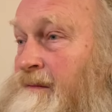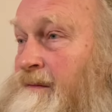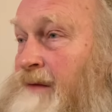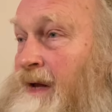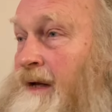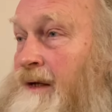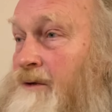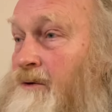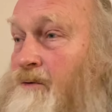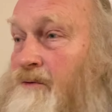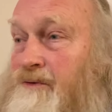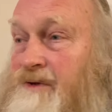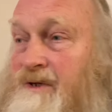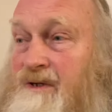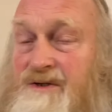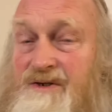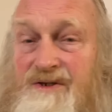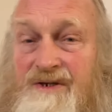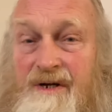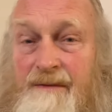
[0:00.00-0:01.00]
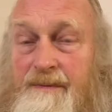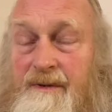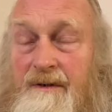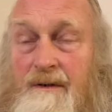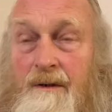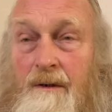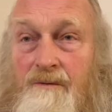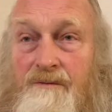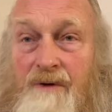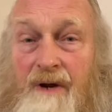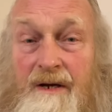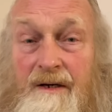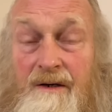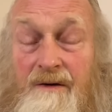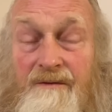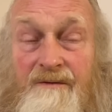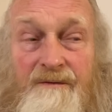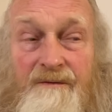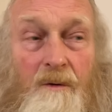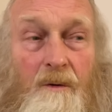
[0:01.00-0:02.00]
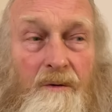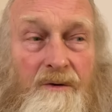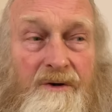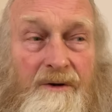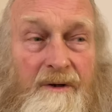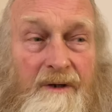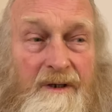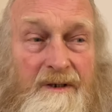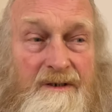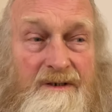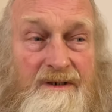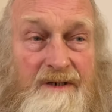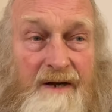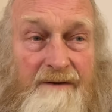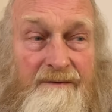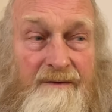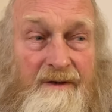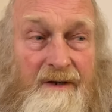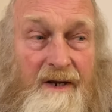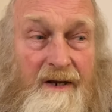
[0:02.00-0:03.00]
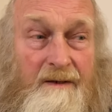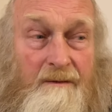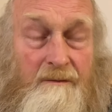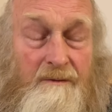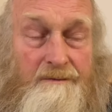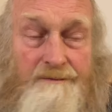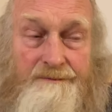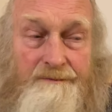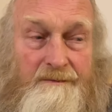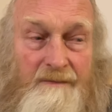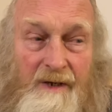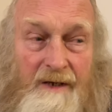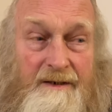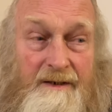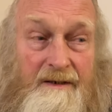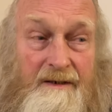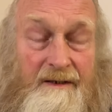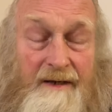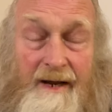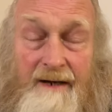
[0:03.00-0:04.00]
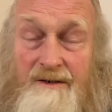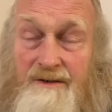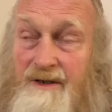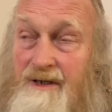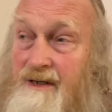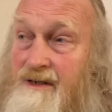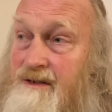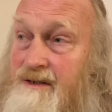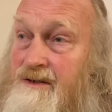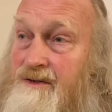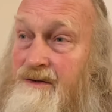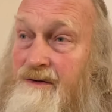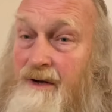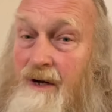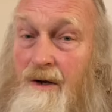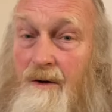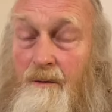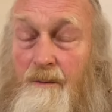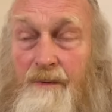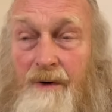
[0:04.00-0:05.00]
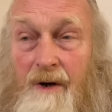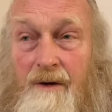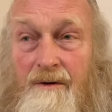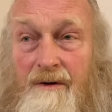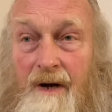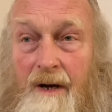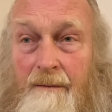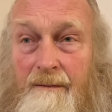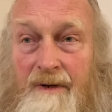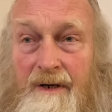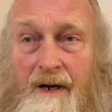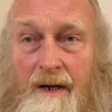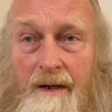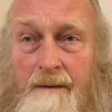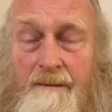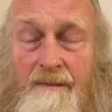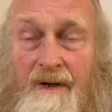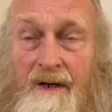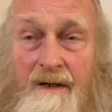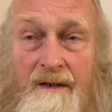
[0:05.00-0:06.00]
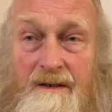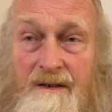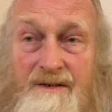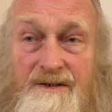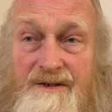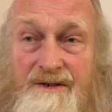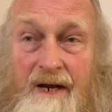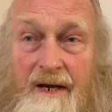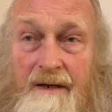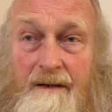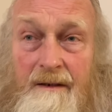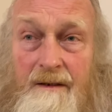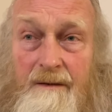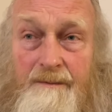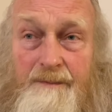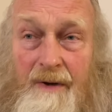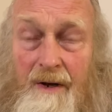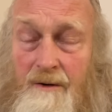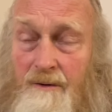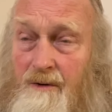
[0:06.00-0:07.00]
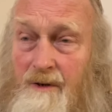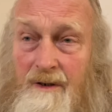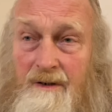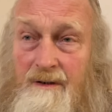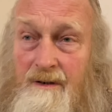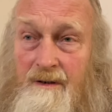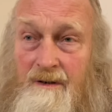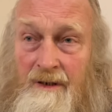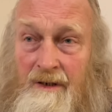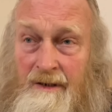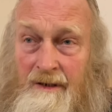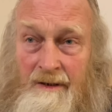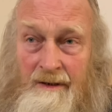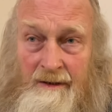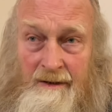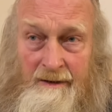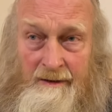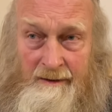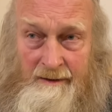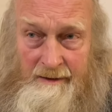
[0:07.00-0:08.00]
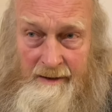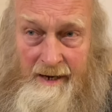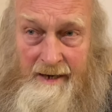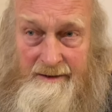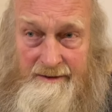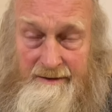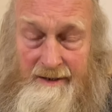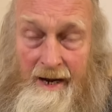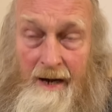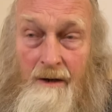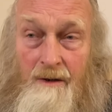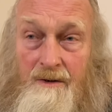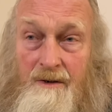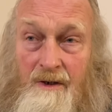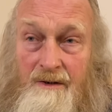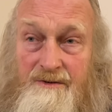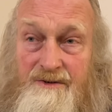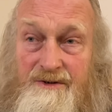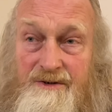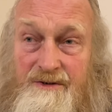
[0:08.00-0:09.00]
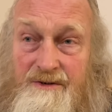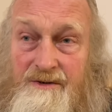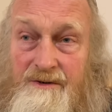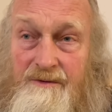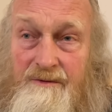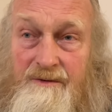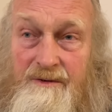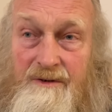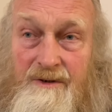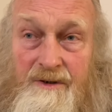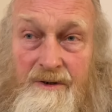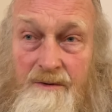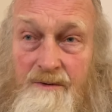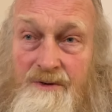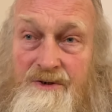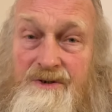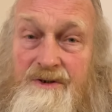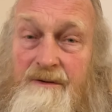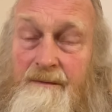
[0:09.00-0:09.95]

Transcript: I caught this snippet old Radio 4 doing its stuff again. I didn't actually listen to the whole program, but I understand that Poland, as now constituted, used to